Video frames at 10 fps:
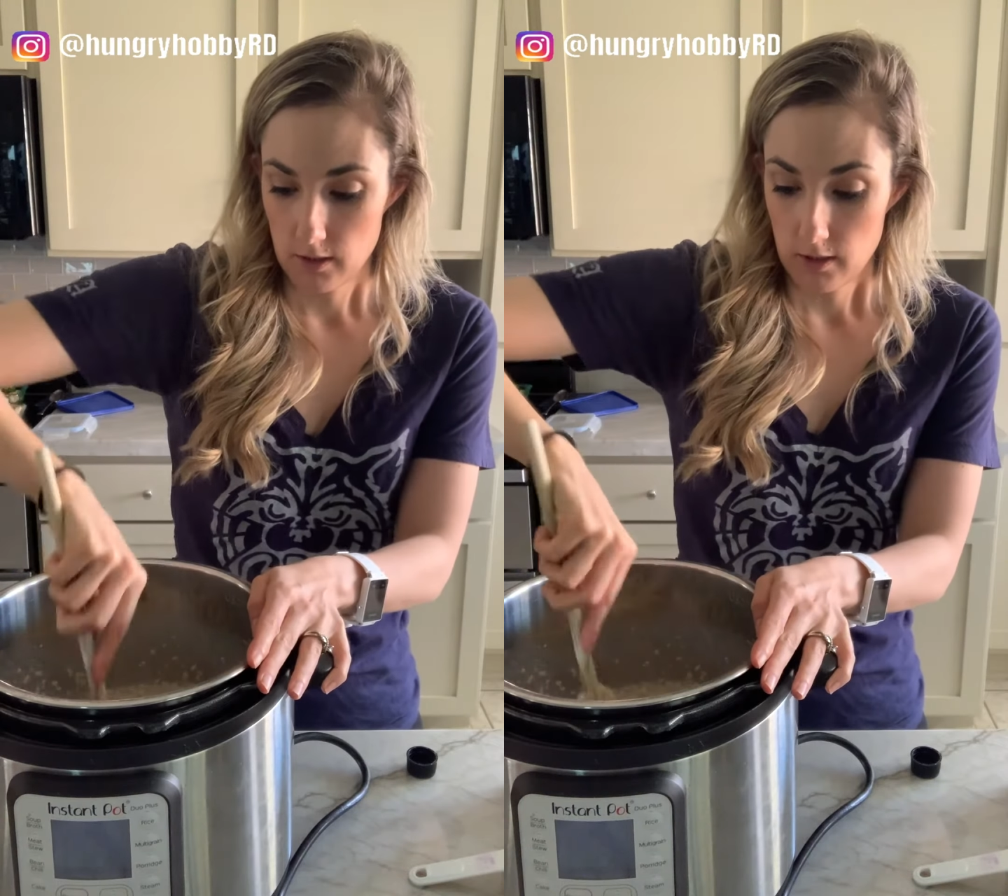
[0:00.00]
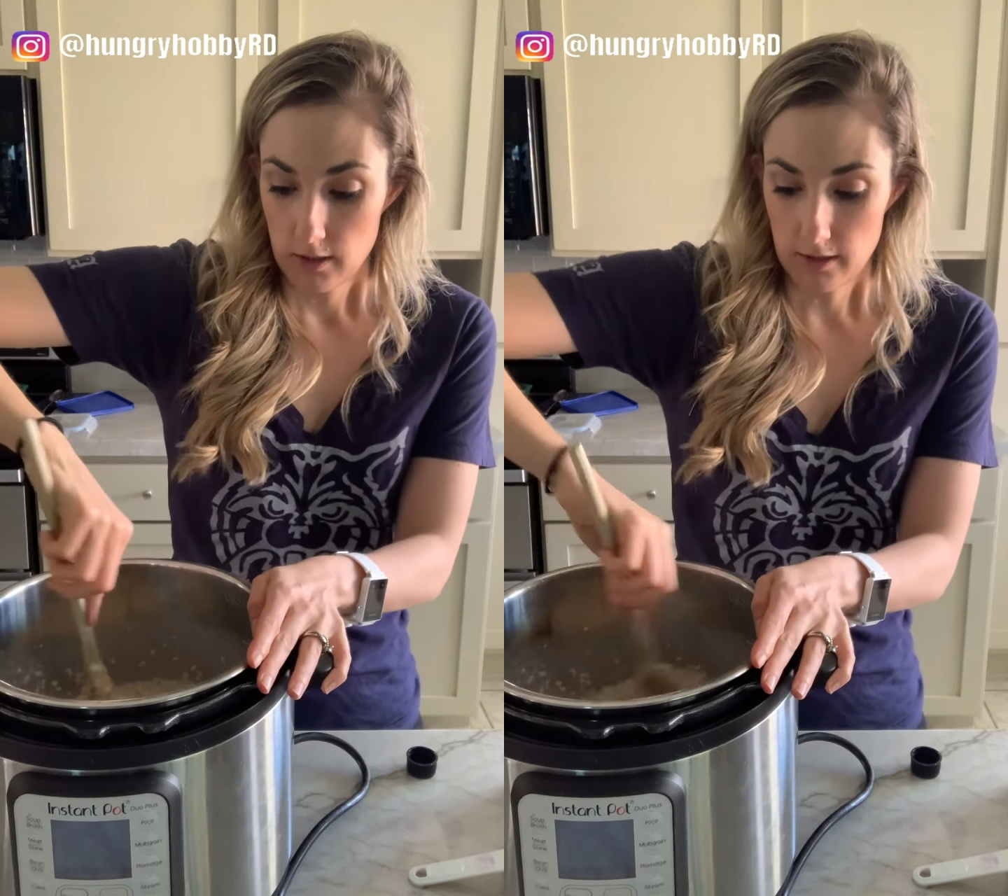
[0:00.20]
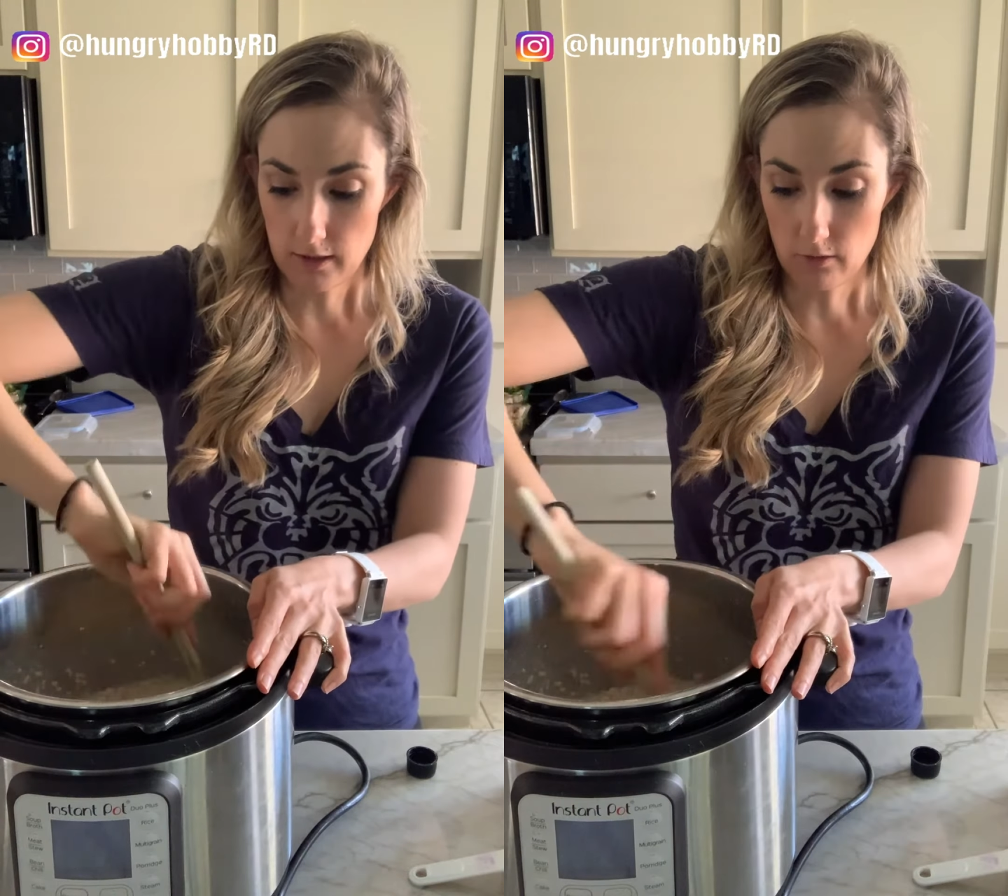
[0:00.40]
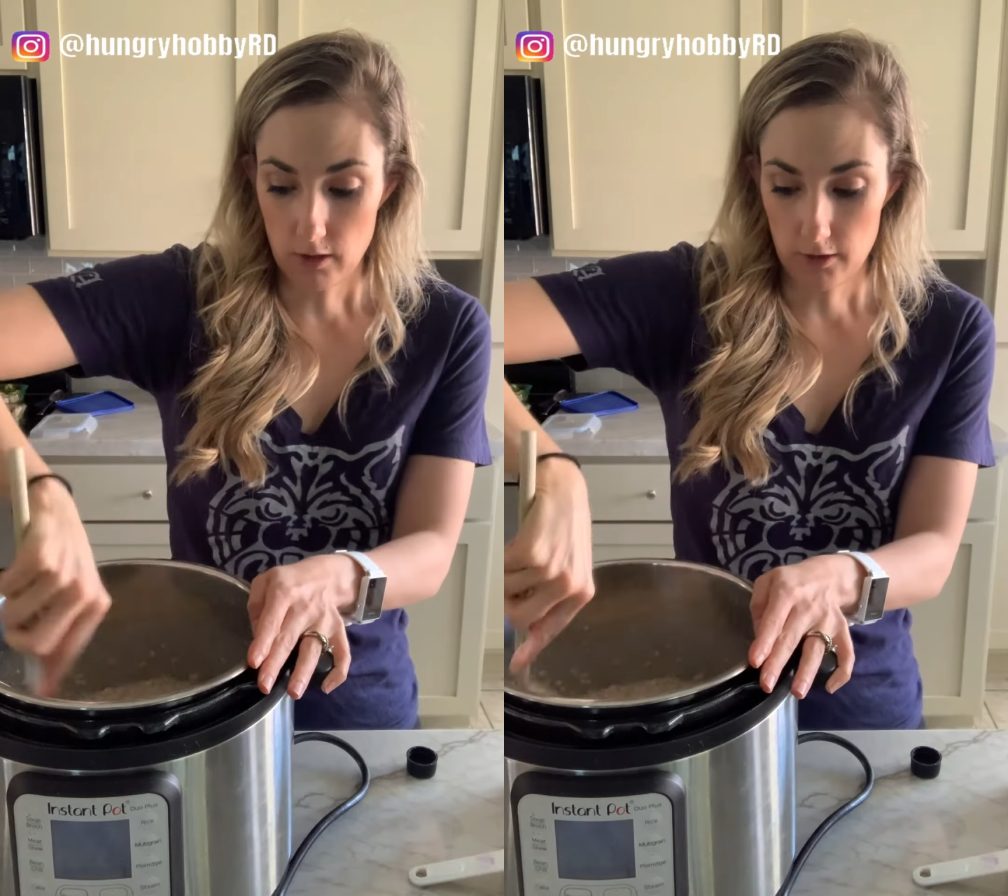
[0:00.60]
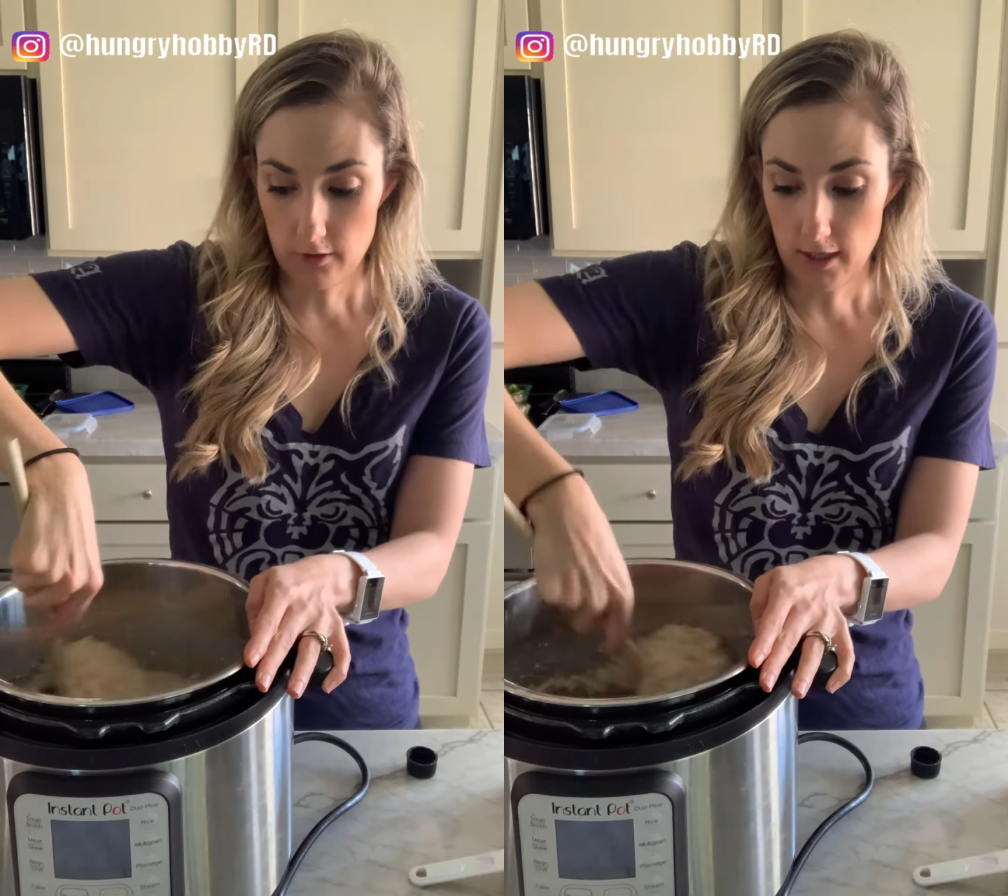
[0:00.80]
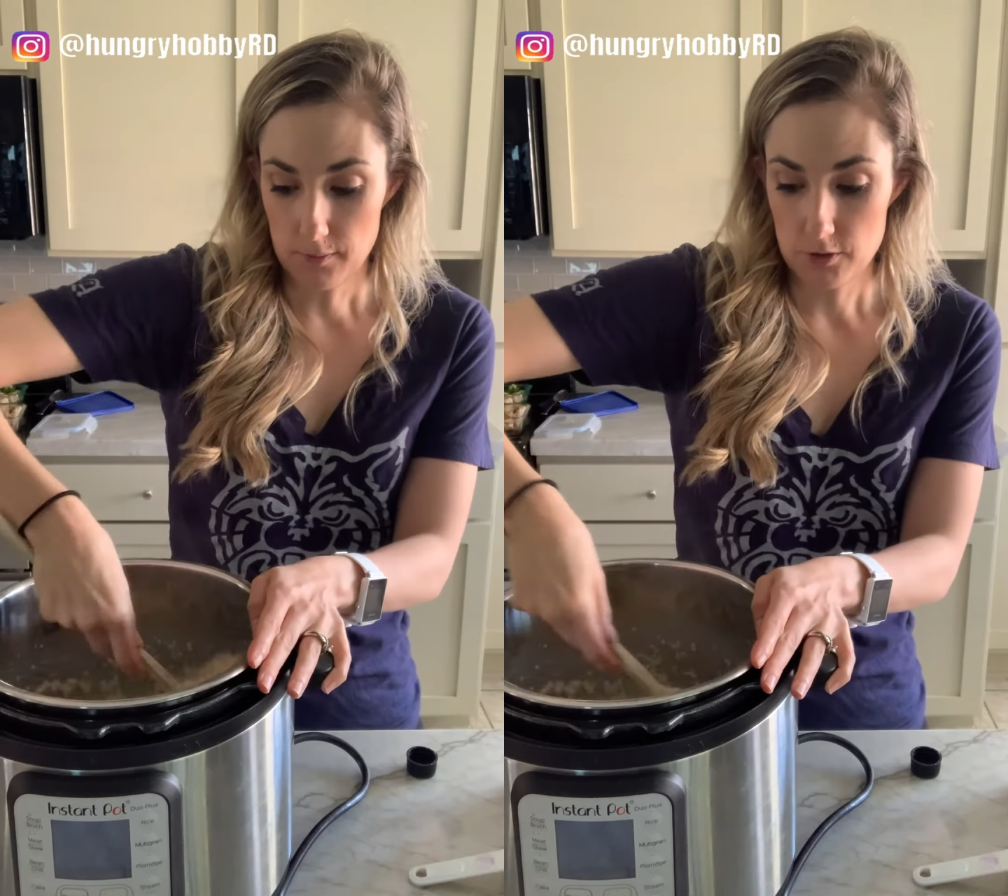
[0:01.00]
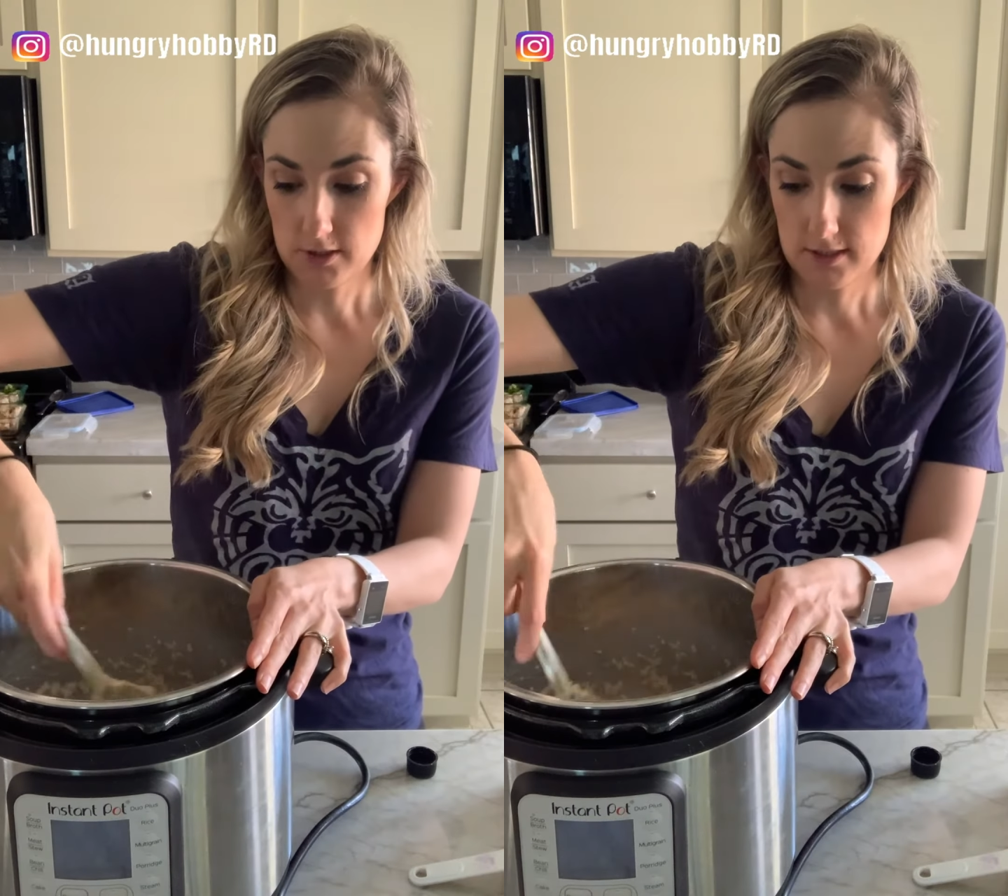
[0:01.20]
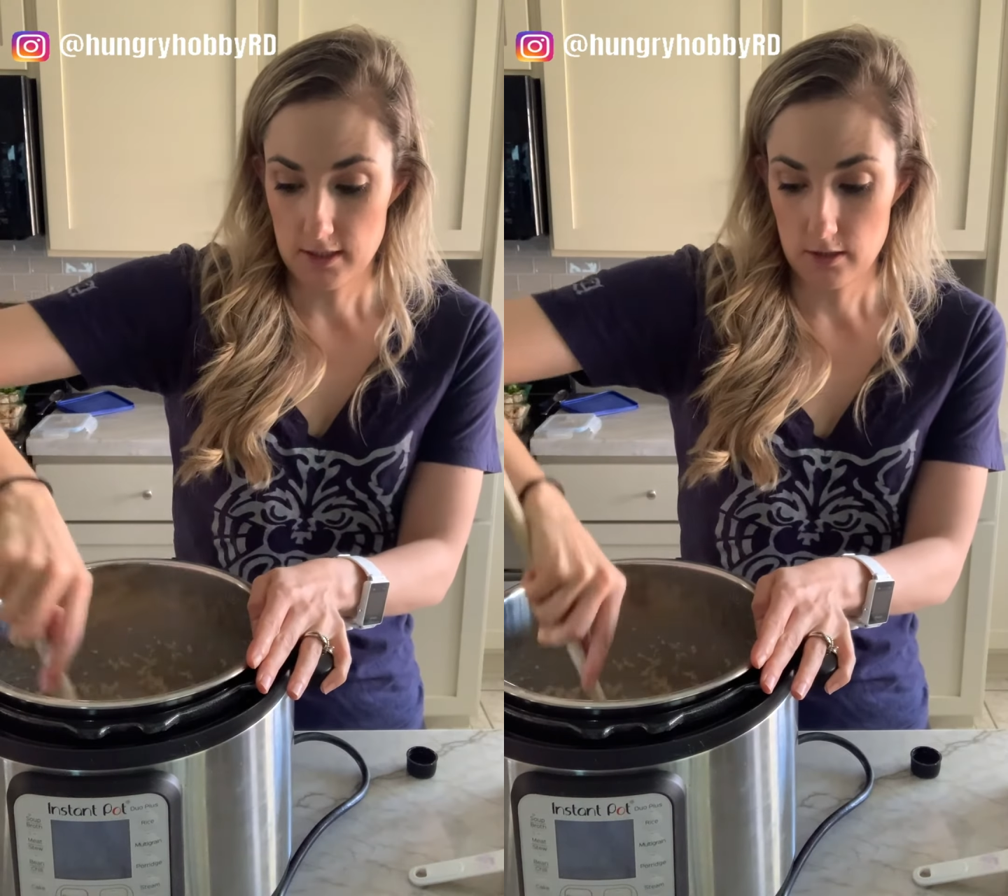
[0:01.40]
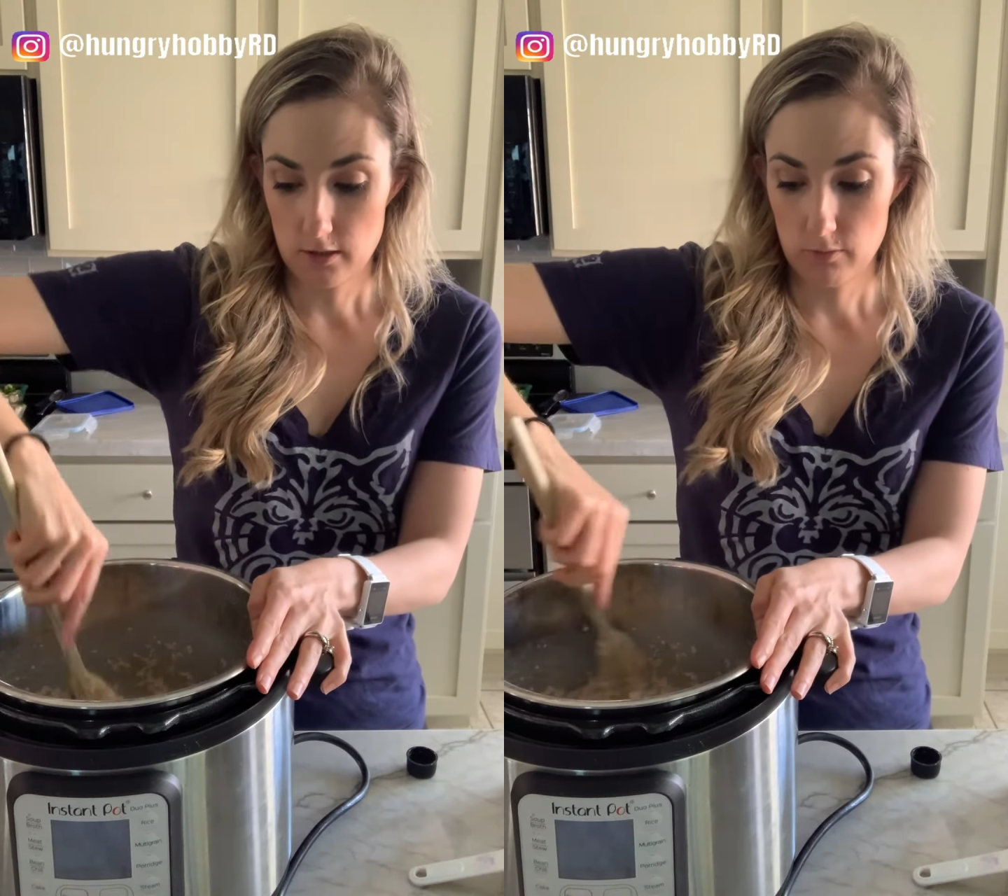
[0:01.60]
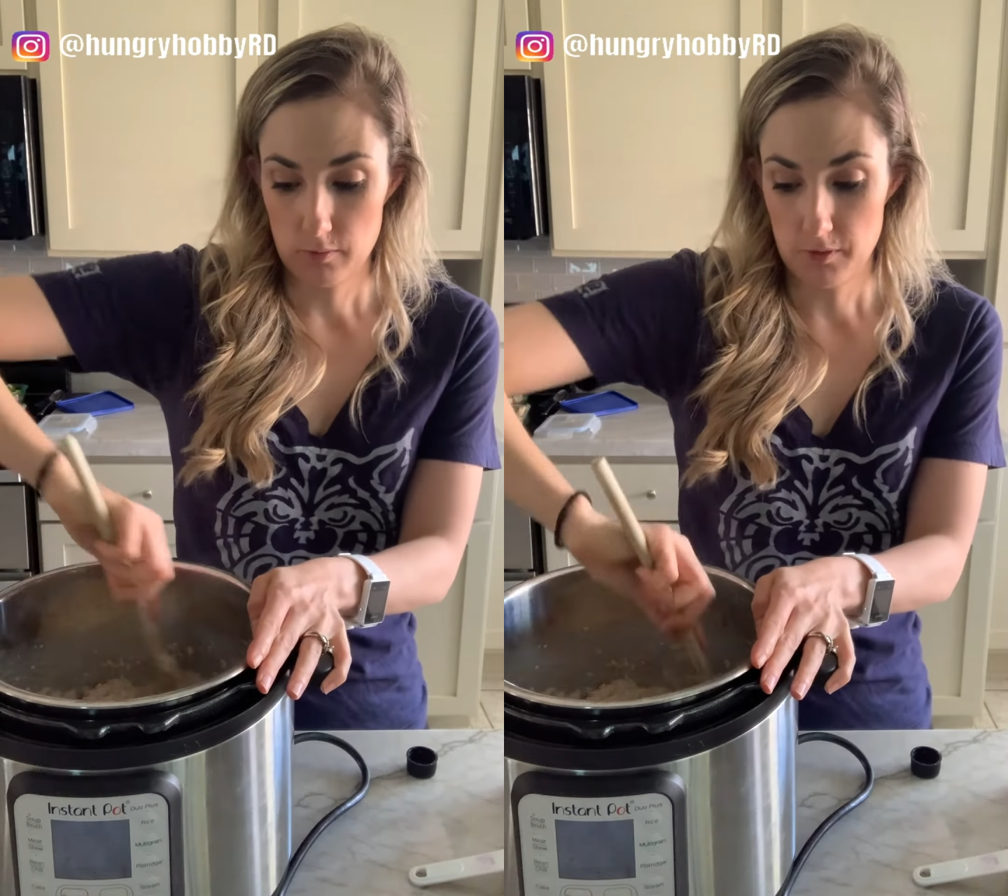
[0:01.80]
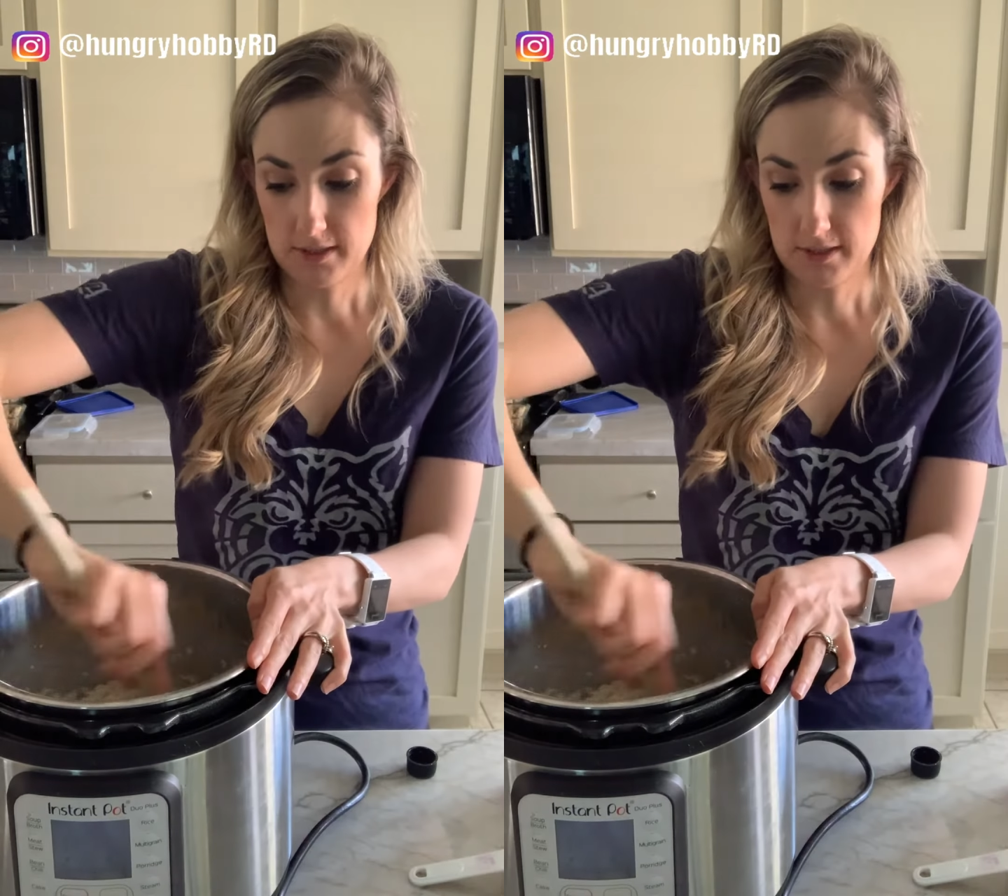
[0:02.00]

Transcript: Now, other options here would be